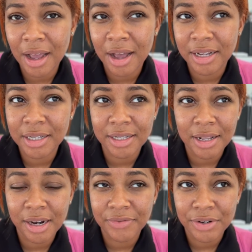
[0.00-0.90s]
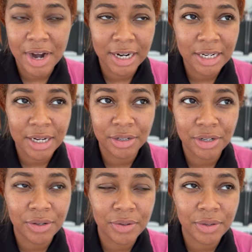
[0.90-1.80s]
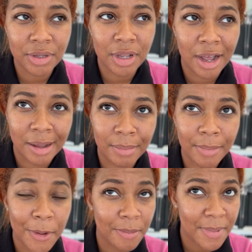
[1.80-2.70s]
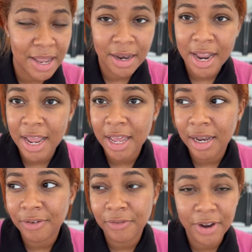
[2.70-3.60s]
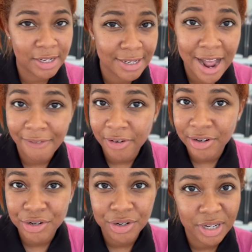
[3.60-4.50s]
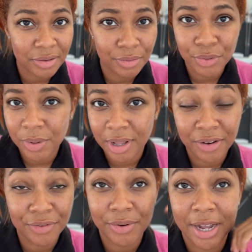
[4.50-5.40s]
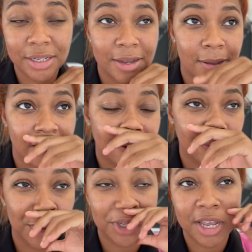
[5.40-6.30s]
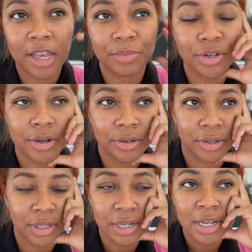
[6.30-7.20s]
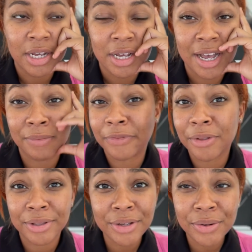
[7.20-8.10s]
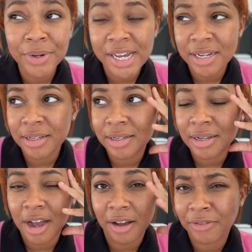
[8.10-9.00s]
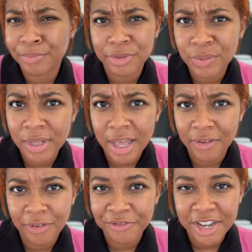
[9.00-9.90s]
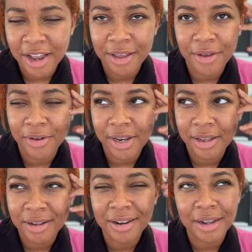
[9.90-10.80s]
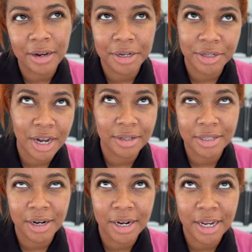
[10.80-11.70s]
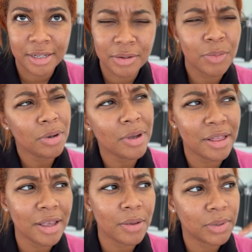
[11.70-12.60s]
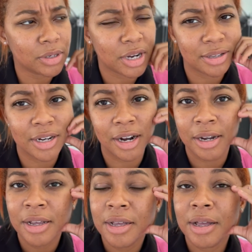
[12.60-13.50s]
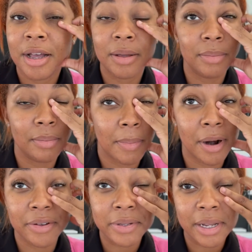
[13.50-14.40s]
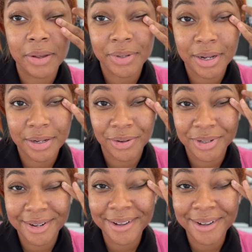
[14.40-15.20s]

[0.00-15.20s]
uh, does a lot of directing on shows, um, both Ben and Fred Savage do, do a lot of directing of multicam shows. Um, Phil Lewis, uh, Suite Life of Zack and Cody, child star, I guess. Well, I think he was a child star, um, but obviously he was adult